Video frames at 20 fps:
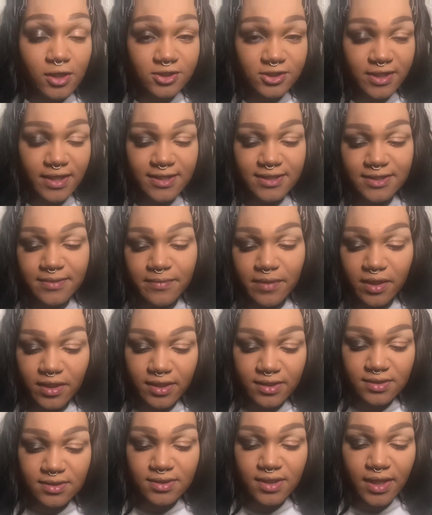so next I'm gonna
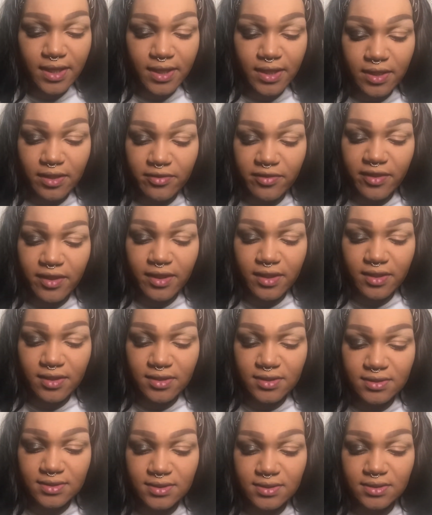take
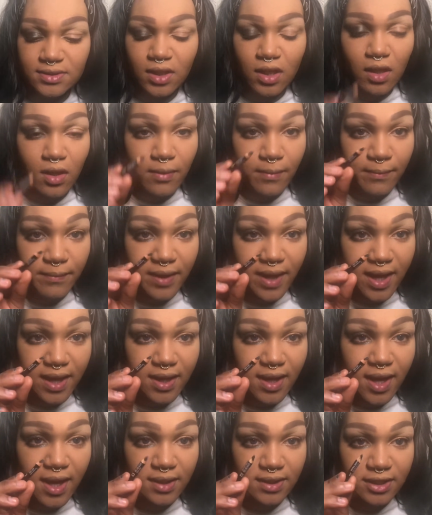this black
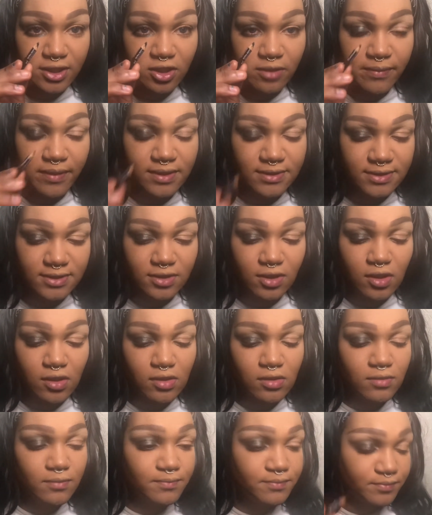eyeliner
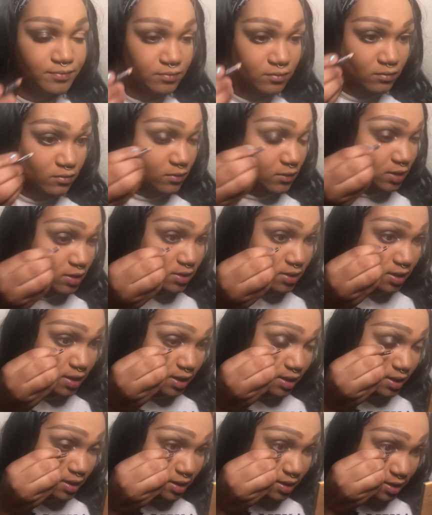pencil
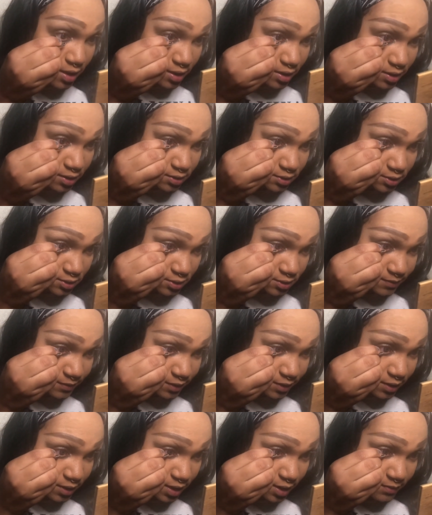and
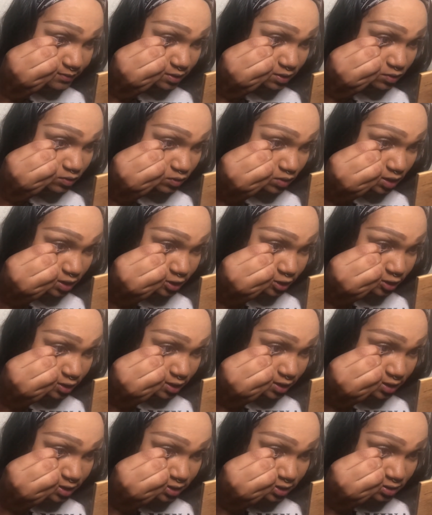put it on my
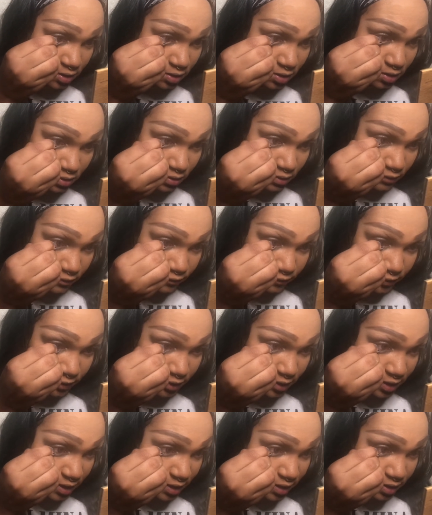waterline. I feel
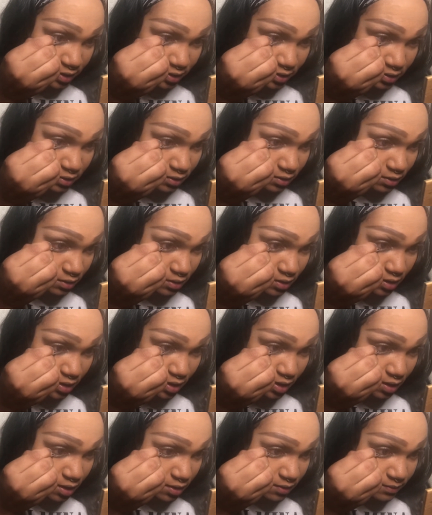
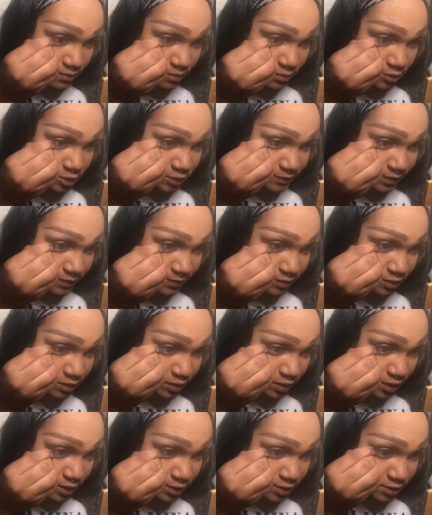like most people know
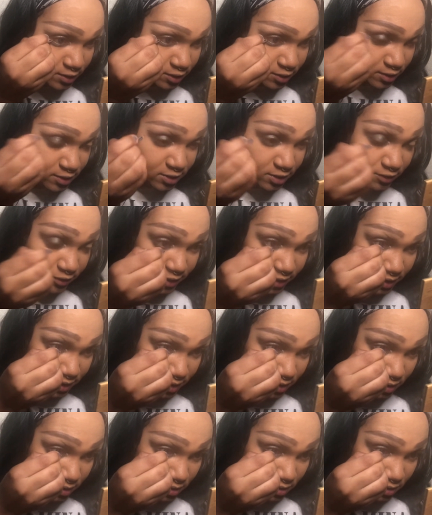how to do this already.